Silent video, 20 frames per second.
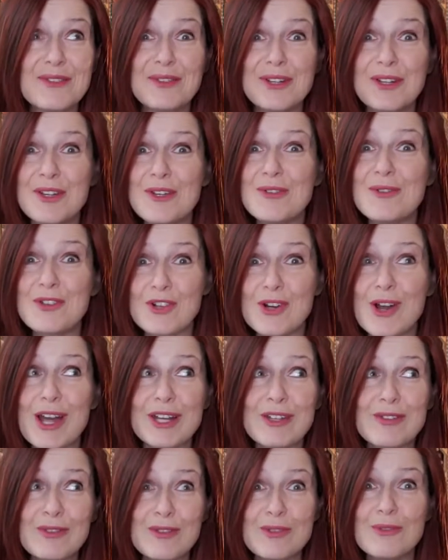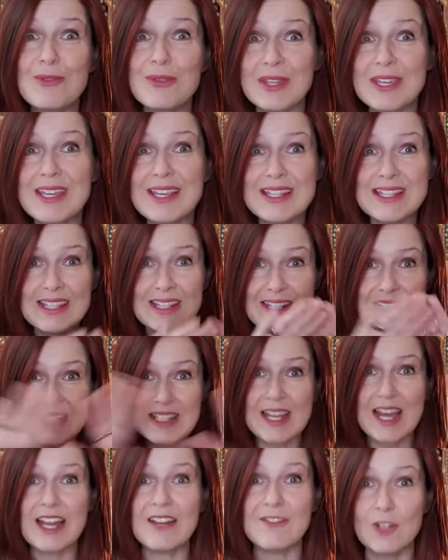when you try to do things in this
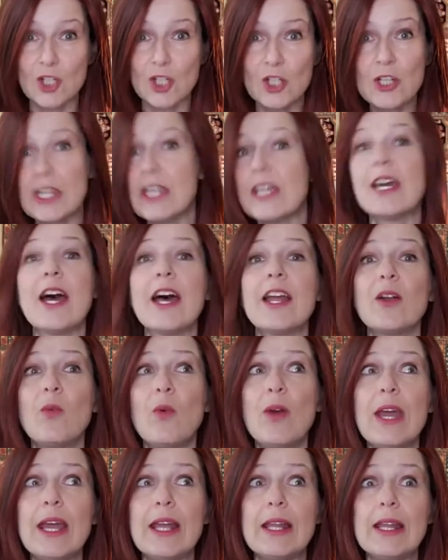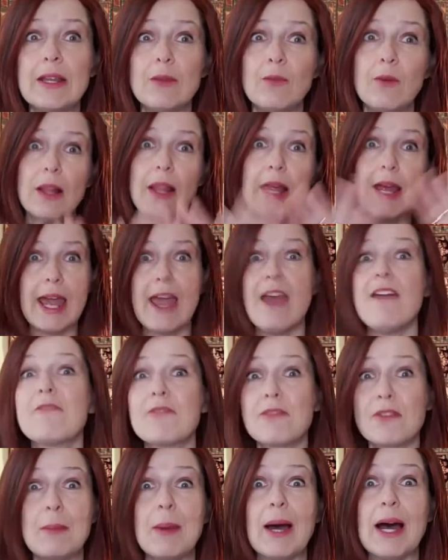kind of a cookie cutter way that, well,
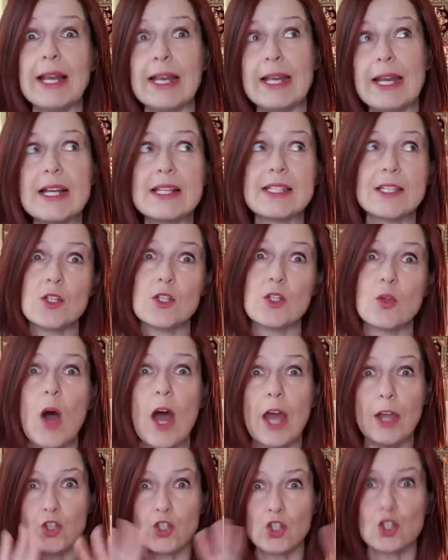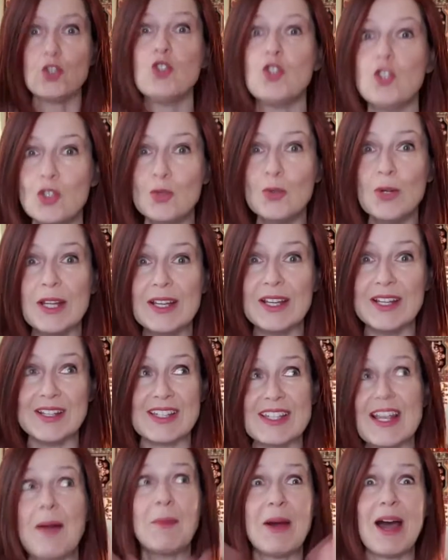everybody does it, so I should do it, and
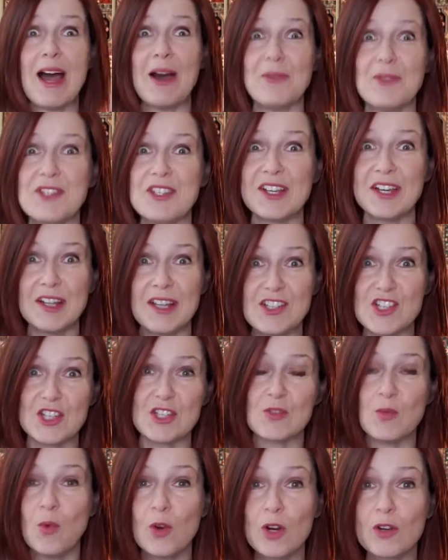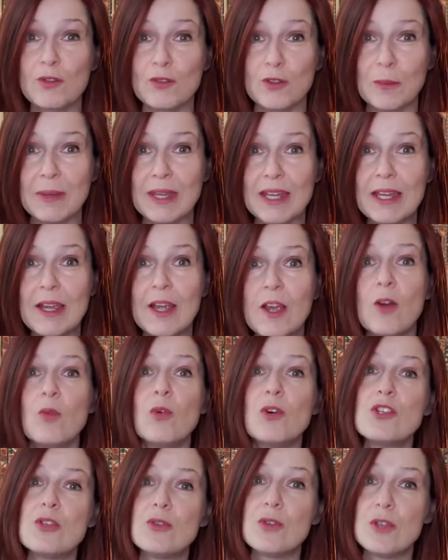somehow it's gonna just work for me,
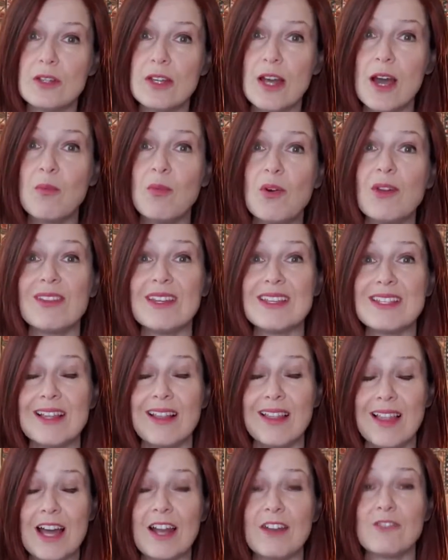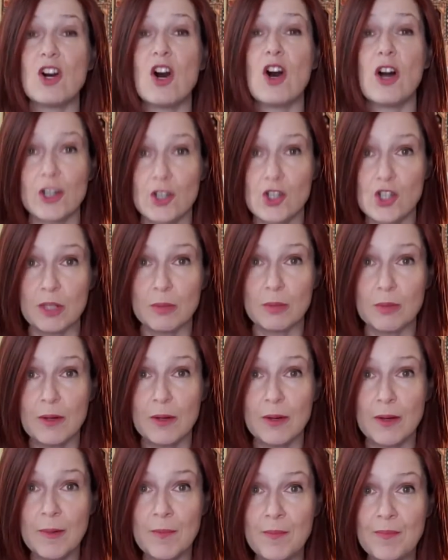what you end up with is a lot of hardship.
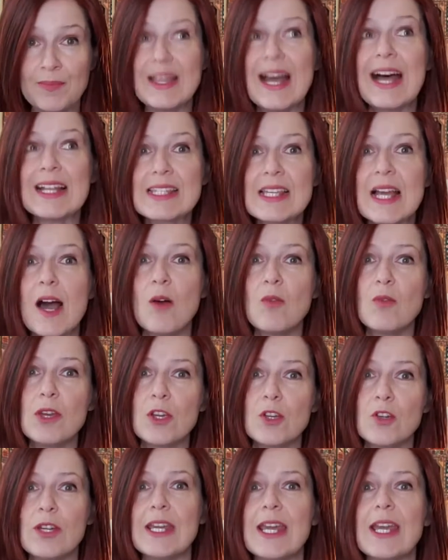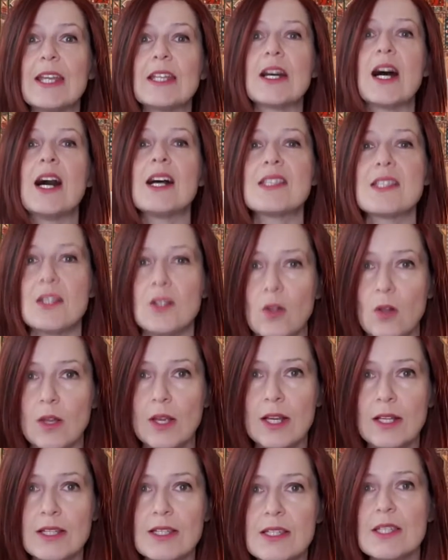That's how we create hustle.
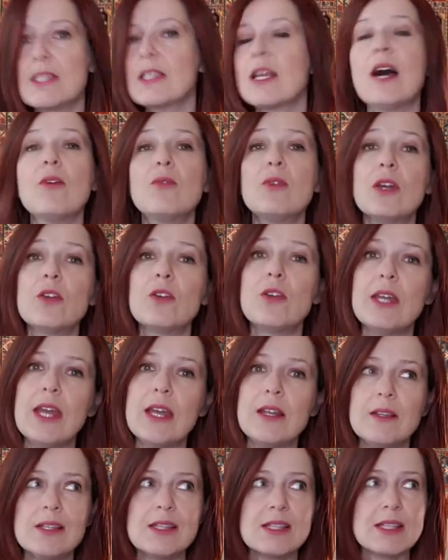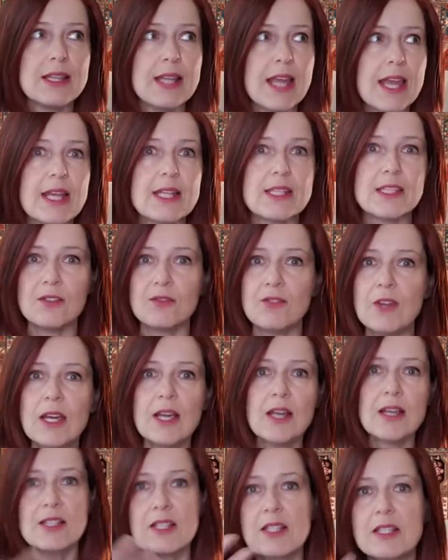This is how we create this negative,
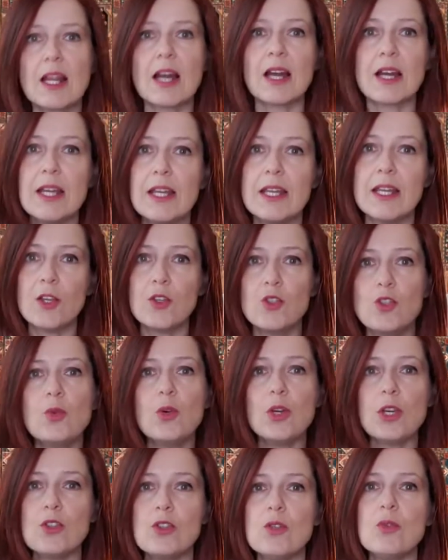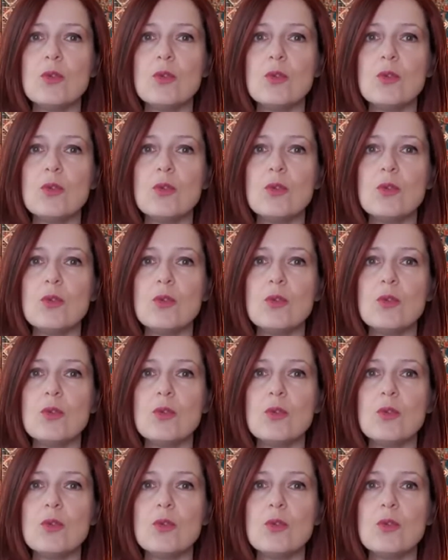stuck in a doing,